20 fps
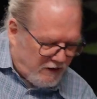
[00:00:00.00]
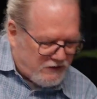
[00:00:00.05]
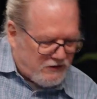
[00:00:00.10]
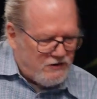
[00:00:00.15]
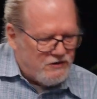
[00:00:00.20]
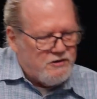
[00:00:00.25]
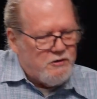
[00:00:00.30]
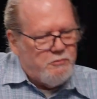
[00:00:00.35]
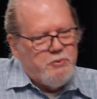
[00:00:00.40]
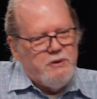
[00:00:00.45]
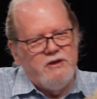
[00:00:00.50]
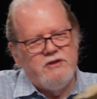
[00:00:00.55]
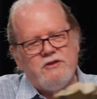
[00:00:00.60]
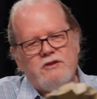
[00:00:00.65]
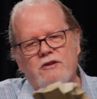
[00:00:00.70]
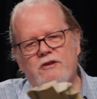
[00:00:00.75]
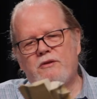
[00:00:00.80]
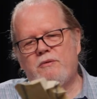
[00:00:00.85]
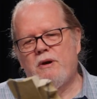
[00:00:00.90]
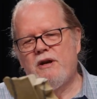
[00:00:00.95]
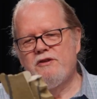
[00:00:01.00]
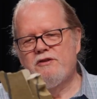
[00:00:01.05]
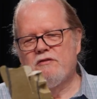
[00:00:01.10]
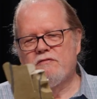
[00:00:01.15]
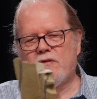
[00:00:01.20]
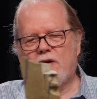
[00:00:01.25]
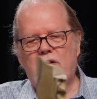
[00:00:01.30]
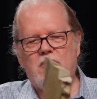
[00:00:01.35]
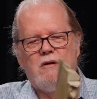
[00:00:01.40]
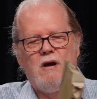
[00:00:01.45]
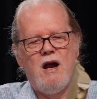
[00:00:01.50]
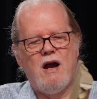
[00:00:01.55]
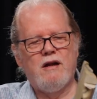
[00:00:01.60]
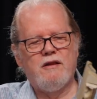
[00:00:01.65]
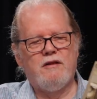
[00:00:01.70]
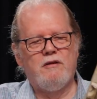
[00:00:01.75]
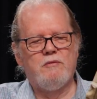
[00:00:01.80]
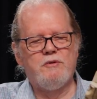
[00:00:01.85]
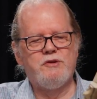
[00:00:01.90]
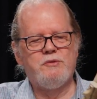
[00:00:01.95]
this is a piece of the reservoir
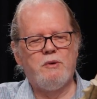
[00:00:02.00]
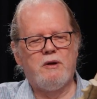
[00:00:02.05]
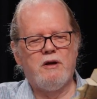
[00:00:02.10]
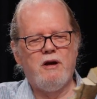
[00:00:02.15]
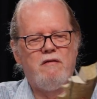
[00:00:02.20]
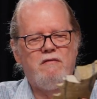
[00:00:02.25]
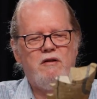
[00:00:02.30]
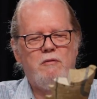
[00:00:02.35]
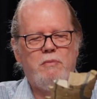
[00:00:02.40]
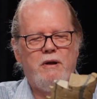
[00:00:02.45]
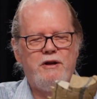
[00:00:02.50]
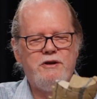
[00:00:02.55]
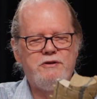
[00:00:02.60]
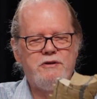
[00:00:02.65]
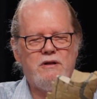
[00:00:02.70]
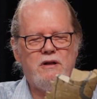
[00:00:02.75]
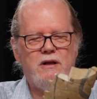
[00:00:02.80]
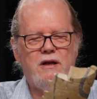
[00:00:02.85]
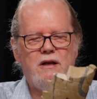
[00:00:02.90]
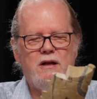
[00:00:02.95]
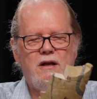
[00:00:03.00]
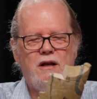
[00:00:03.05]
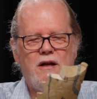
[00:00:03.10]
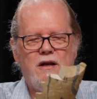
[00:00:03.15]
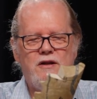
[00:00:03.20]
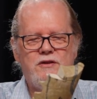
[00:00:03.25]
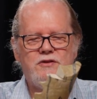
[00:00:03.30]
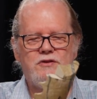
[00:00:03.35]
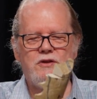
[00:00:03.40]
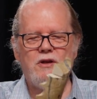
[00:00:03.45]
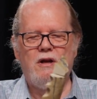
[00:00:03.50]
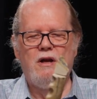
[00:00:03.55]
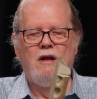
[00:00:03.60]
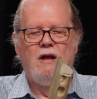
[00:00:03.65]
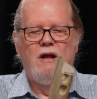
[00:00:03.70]
rock that was recovered by drilling, and it's